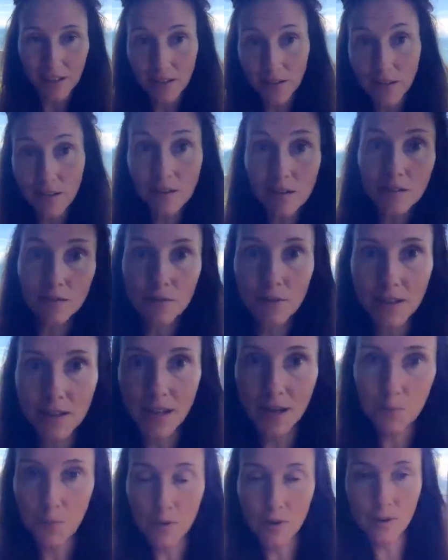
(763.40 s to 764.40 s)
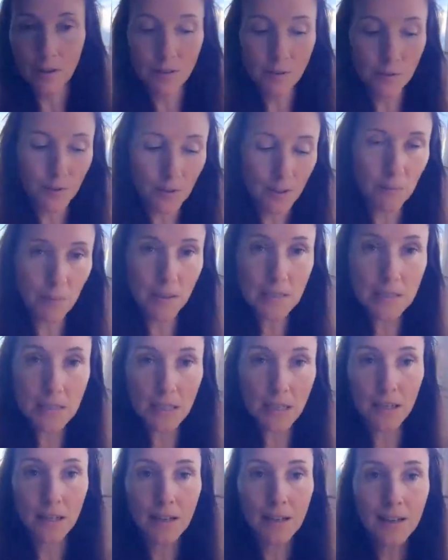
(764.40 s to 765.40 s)
leader, read that book. It's really
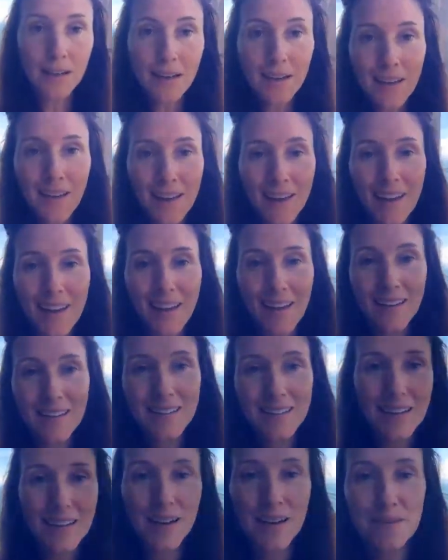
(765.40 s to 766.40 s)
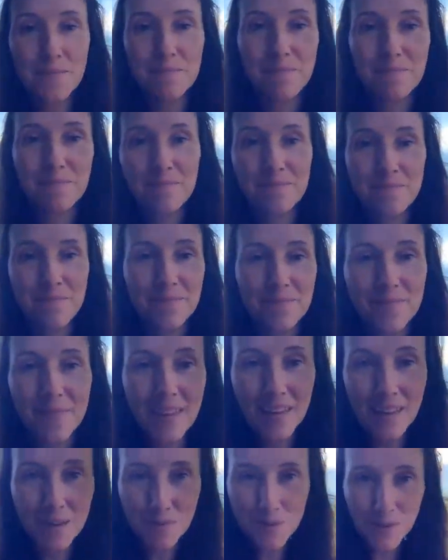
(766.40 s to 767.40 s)
amazing. And um,
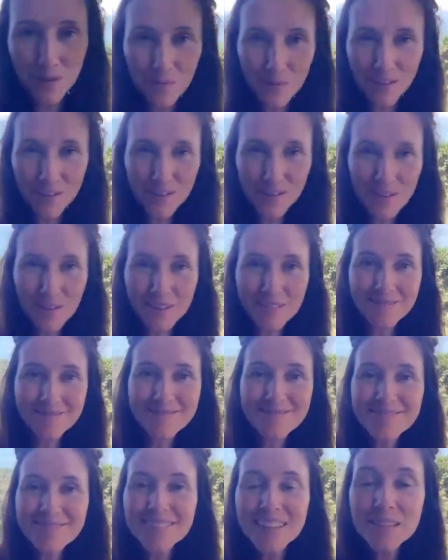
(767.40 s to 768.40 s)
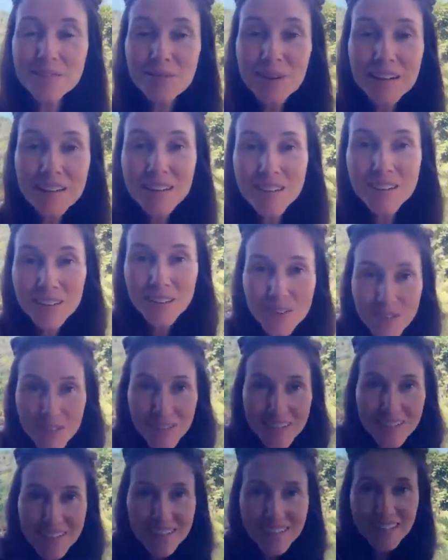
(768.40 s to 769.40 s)
keep doing what you're doing. Because when you
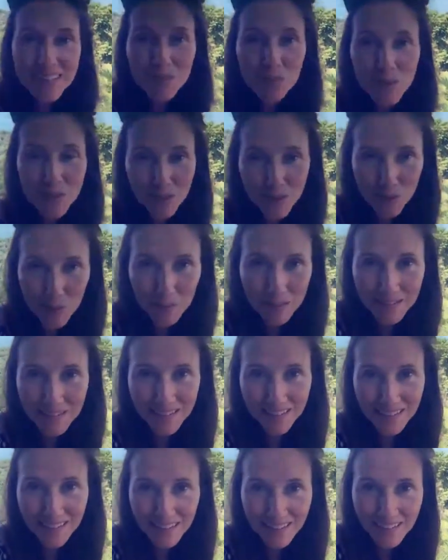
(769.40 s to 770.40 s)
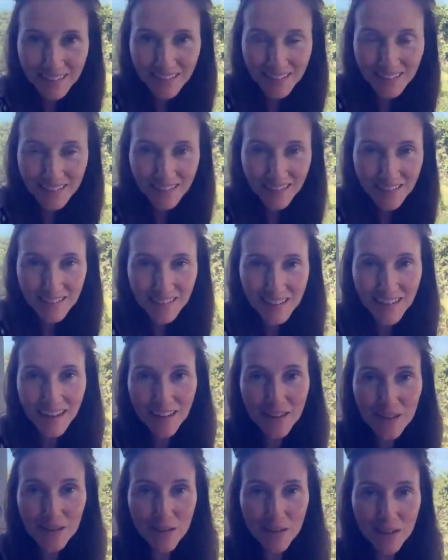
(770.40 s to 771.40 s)
build your business,
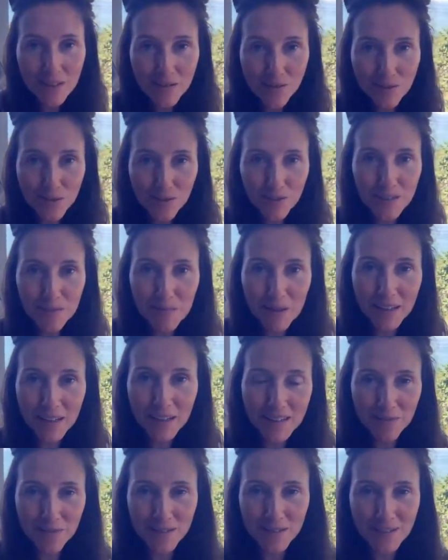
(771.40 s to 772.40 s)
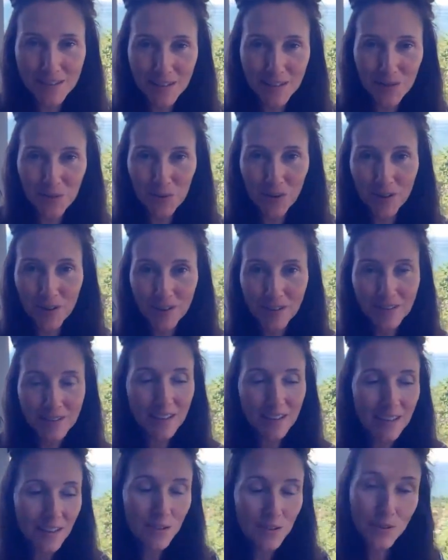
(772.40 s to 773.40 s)
together we can truly make a difference in the world.
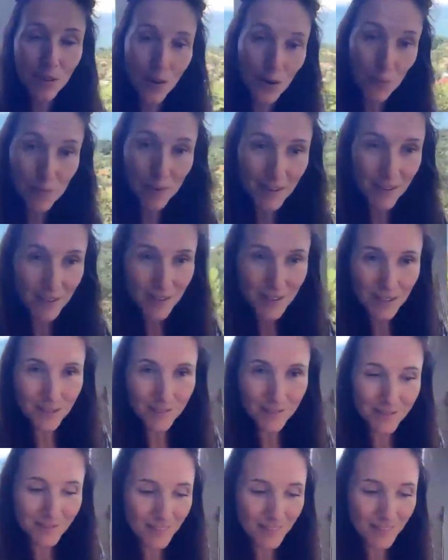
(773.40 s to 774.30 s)
So I hope that you do.